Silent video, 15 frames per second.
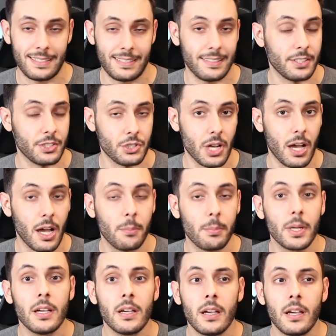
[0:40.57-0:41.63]
the job,
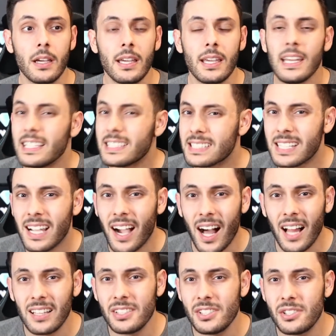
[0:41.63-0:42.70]
is
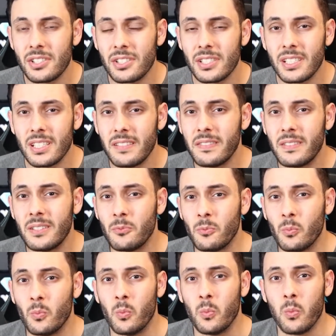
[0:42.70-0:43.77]
college even
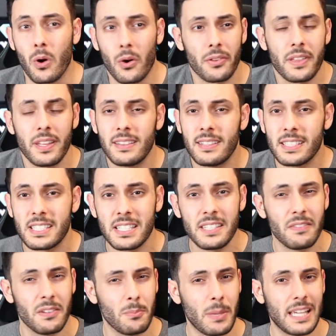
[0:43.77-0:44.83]
worth it? Does it even
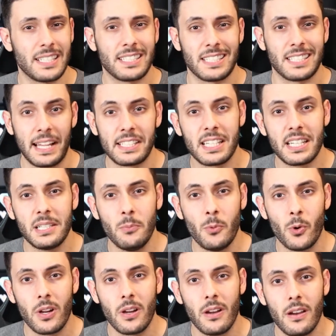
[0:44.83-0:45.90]
make sense anymore?
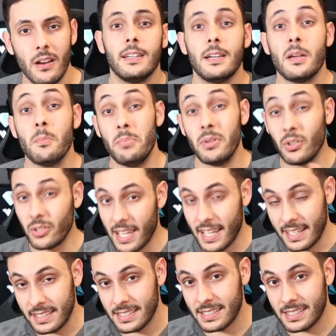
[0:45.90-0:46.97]
Bill
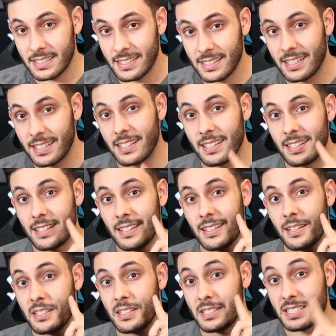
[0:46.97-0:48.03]
Gates,
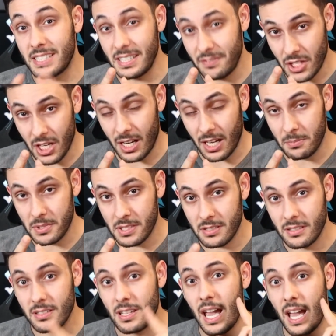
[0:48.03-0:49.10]
Steve Jobs,
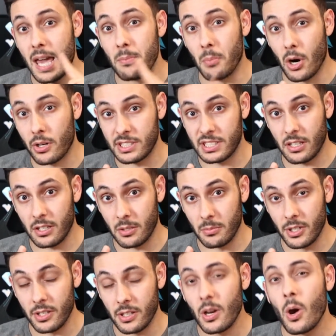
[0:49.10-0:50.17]
and Mark Zuckerberg,
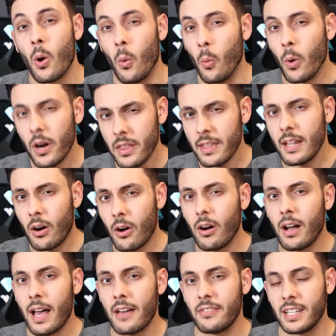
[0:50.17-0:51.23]
what do they all
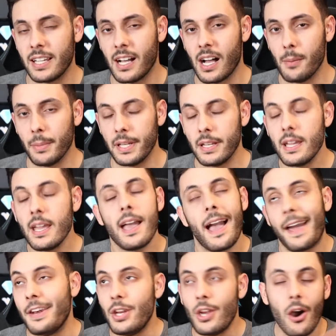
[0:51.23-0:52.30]
have in common? And
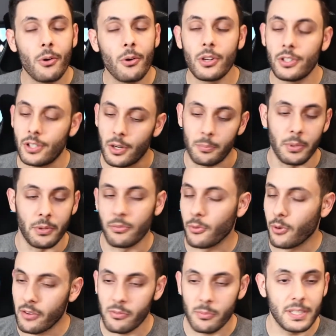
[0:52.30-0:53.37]
no, before
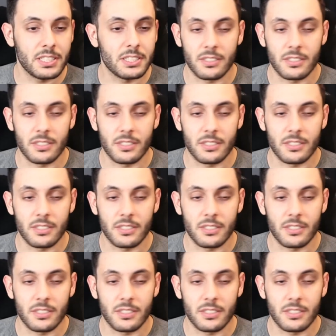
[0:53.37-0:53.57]
everybody starts